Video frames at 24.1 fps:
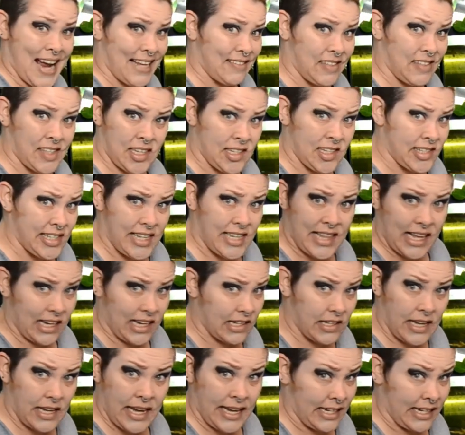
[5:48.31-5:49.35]
This isn't
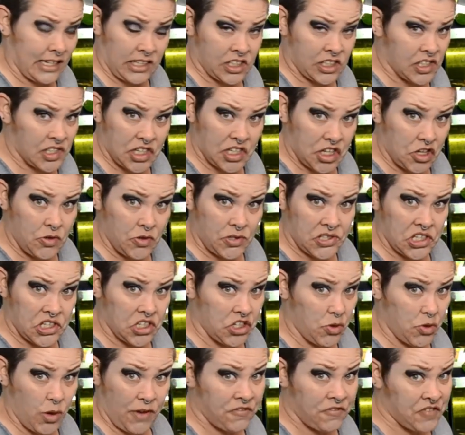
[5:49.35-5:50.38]
an excuse to
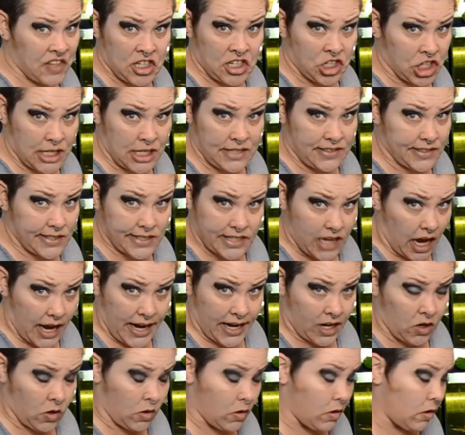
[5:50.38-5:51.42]
do a fish in
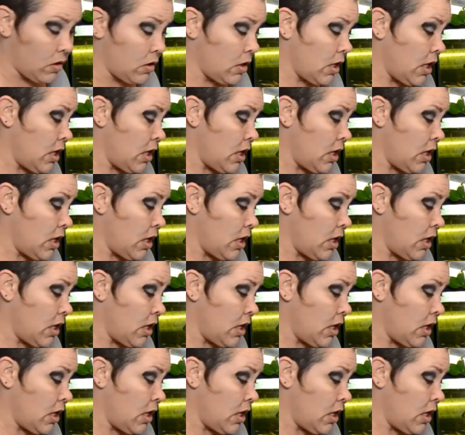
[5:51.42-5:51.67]
cycle.